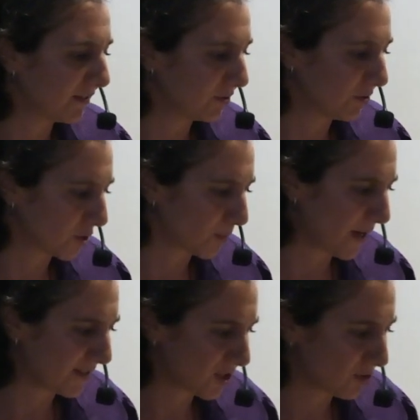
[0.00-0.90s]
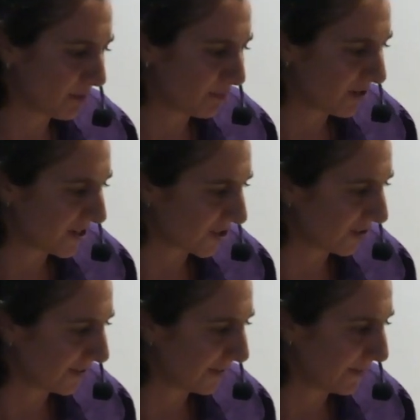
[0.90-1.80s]
the Spanish
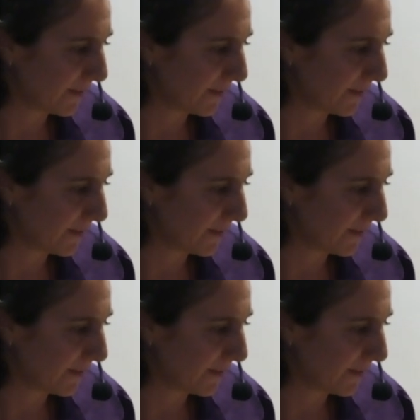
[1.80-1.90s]
repression.